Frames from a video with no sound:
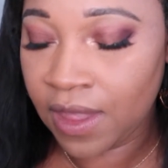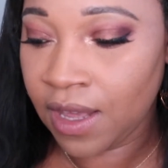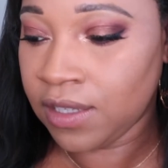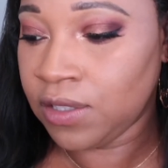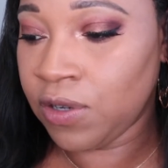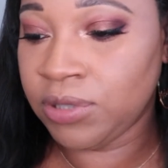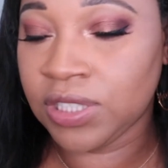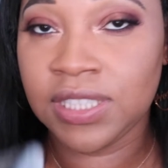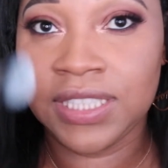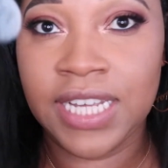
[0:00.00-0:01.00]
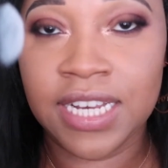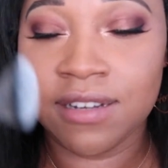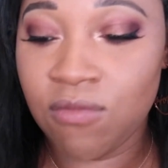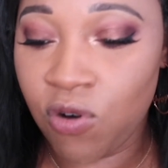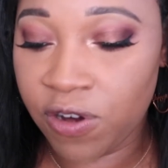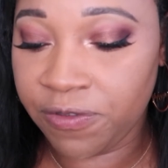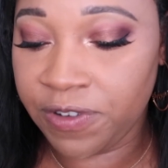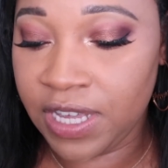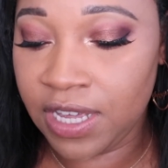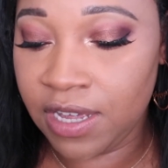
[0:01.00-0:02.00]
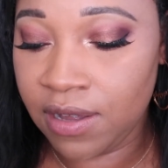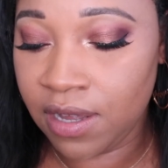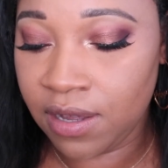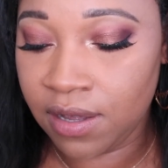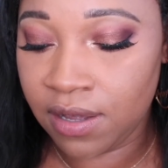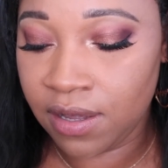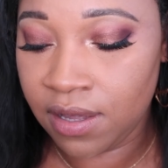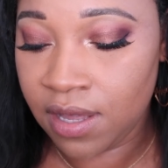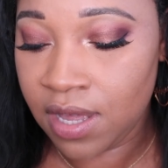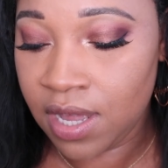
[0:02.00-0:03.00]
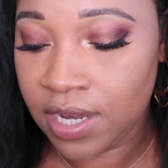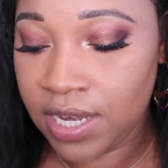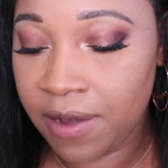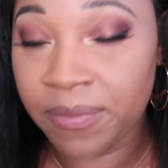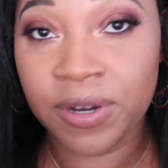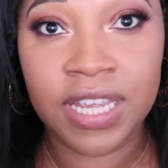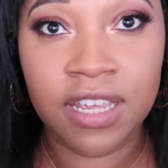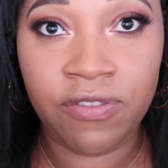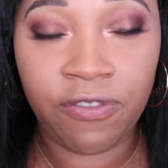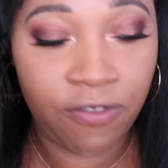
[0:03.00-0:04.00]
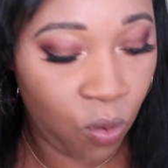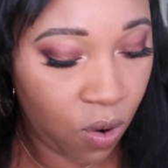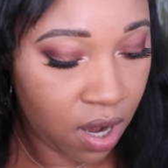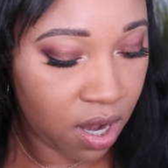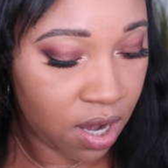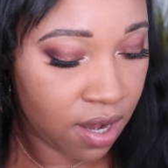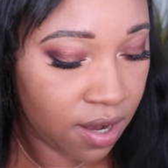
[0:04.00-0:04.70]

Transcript: So I'm just gonna take the Morphe number E4